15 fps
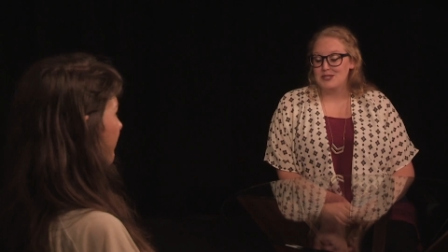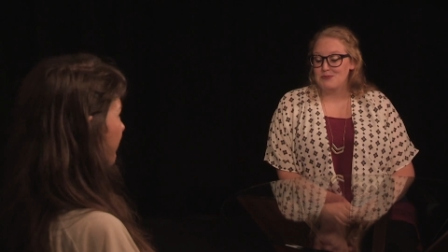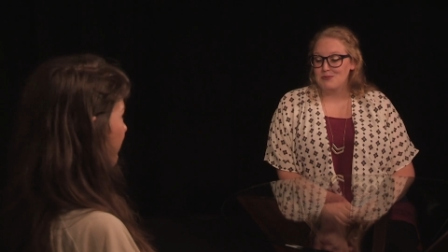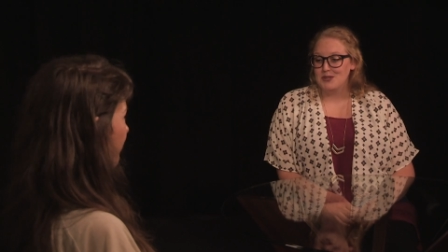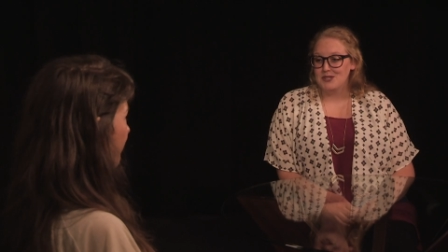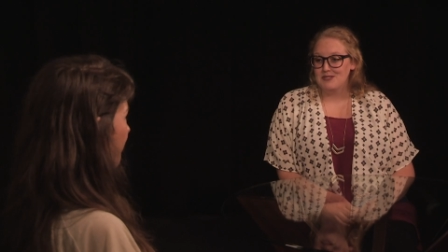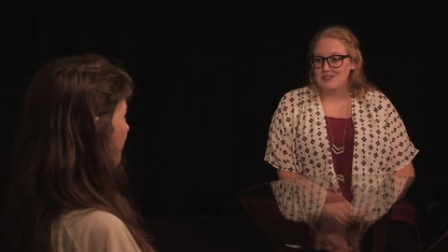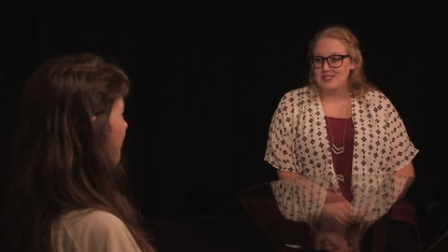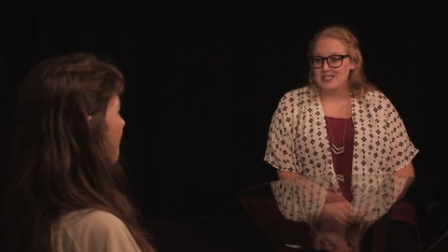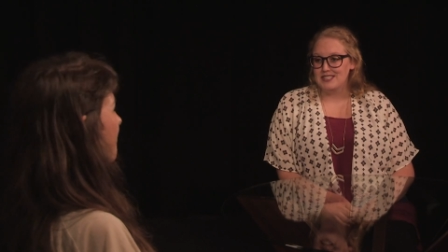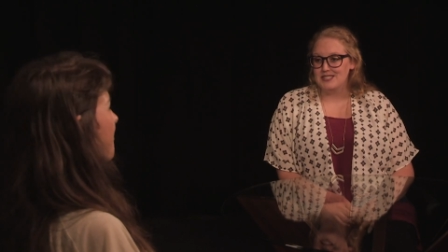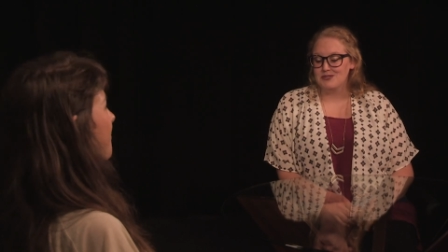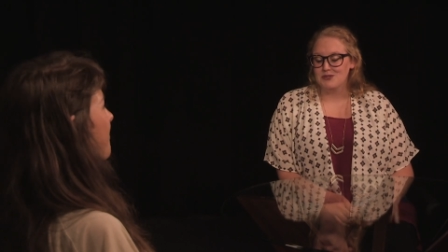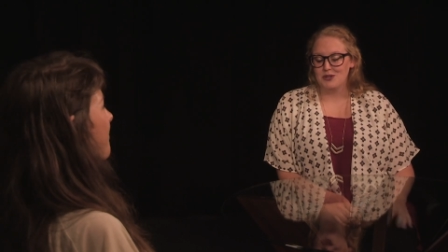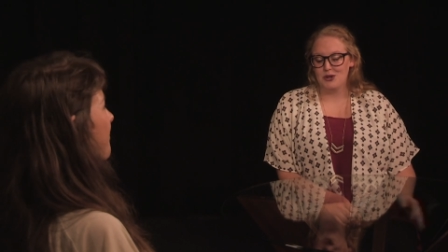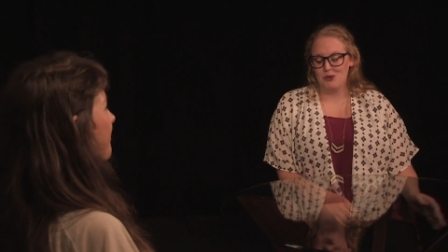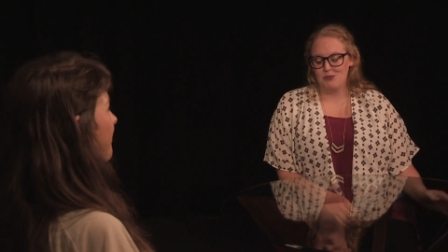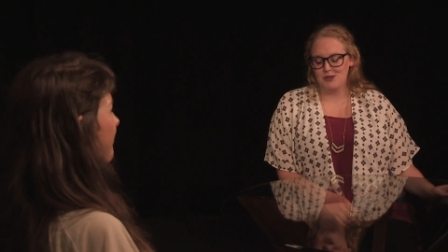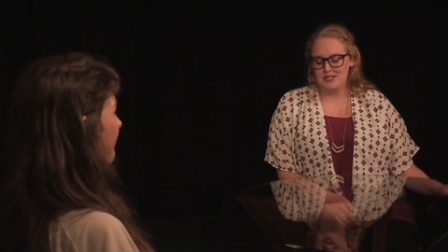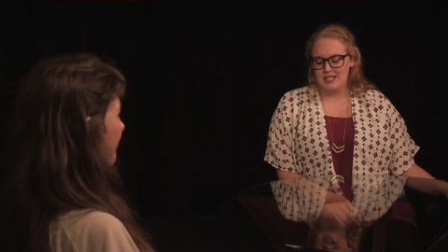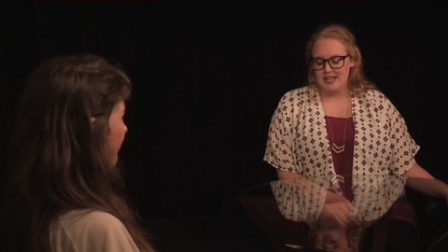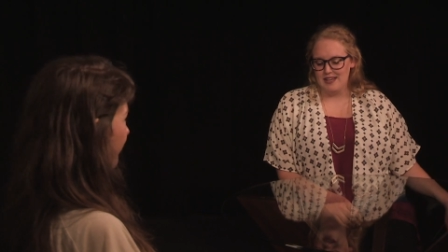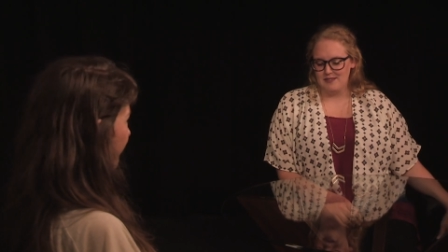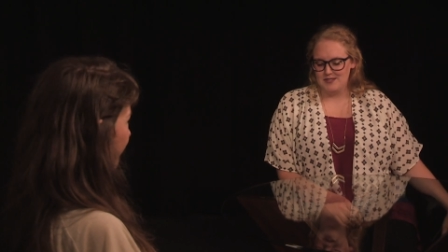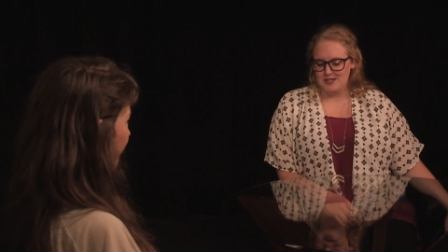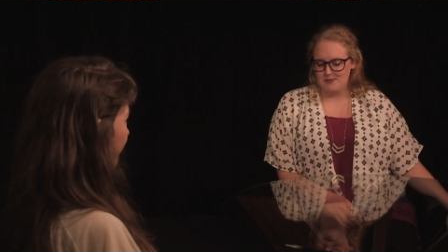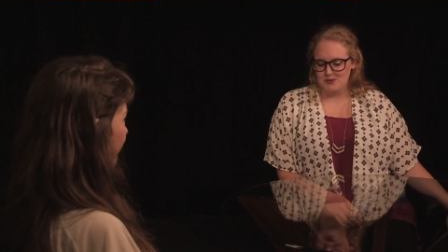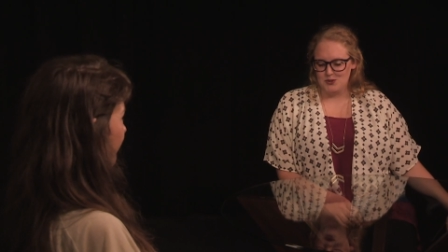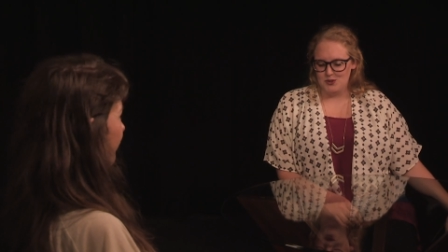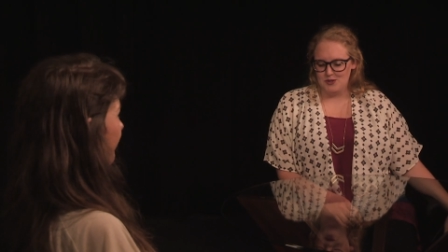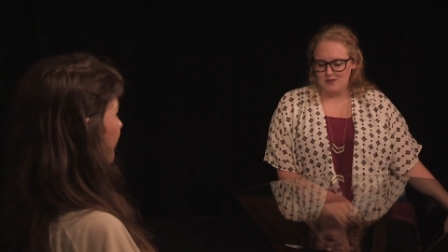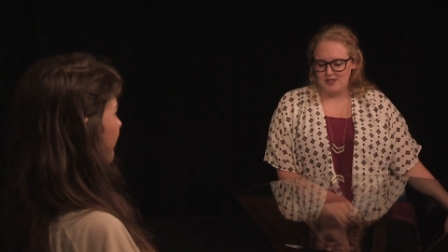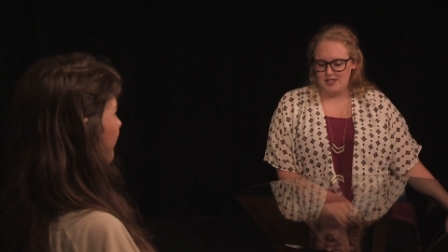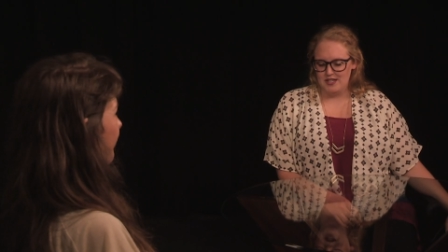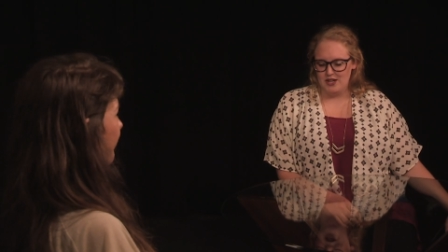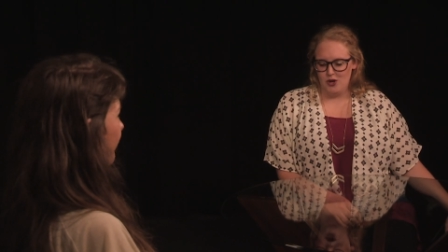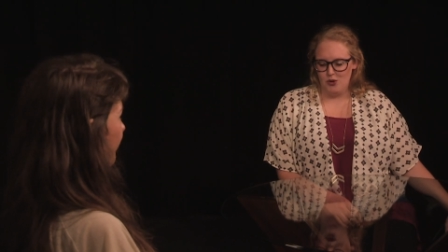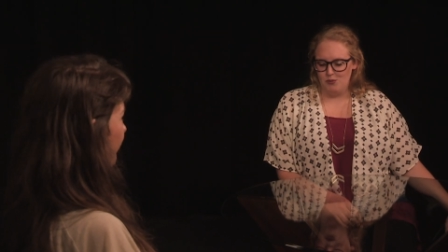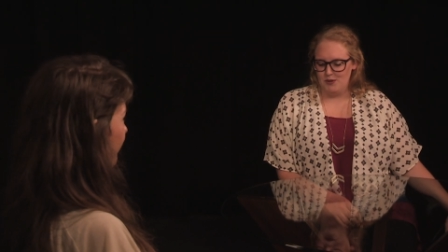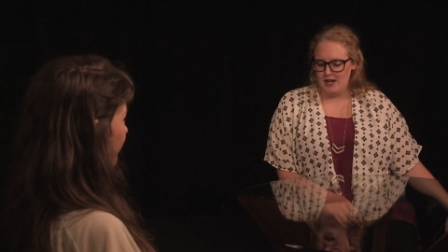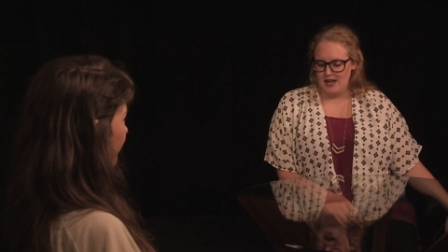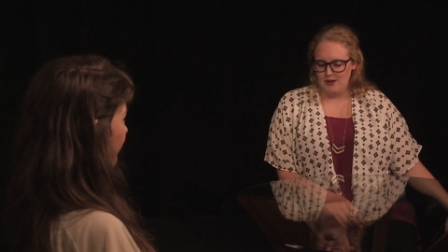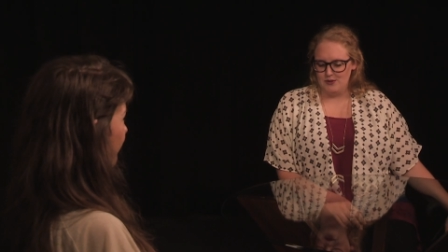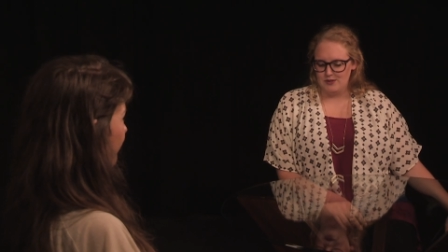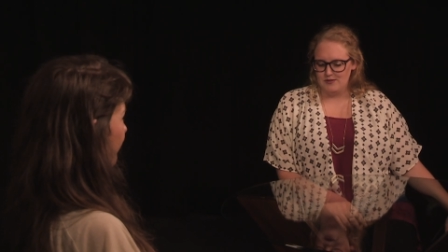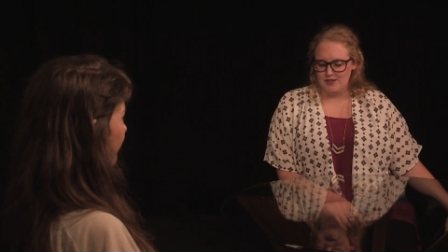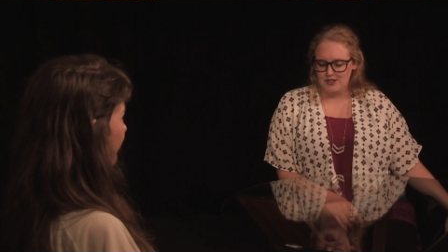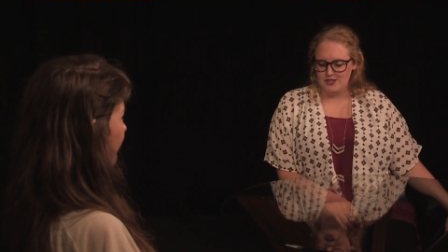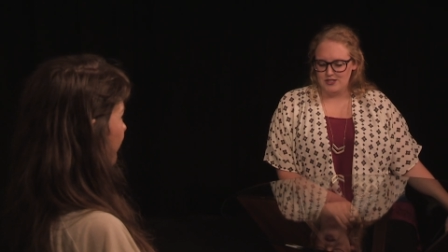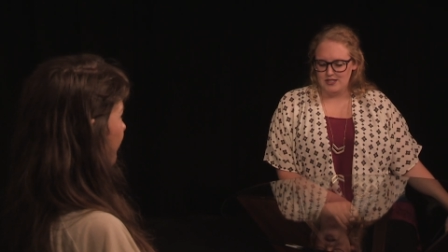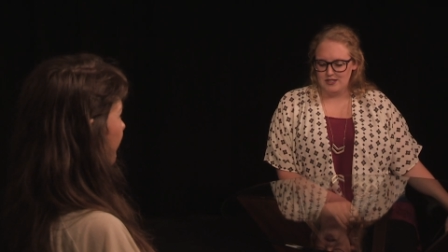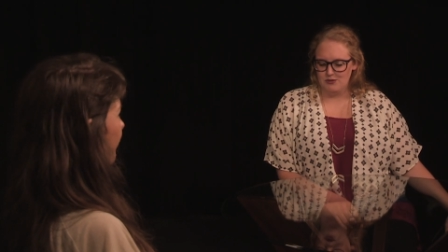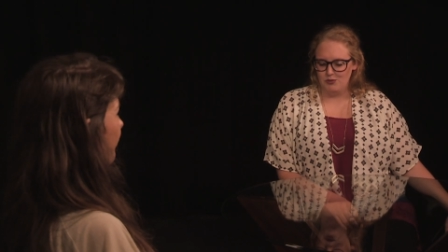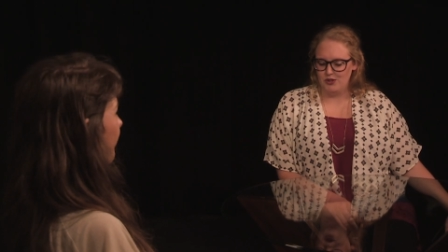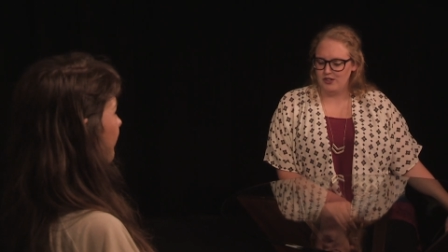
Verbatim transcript: That's perfect. Mm -hmm. We're hoping to have some sort of an open house function.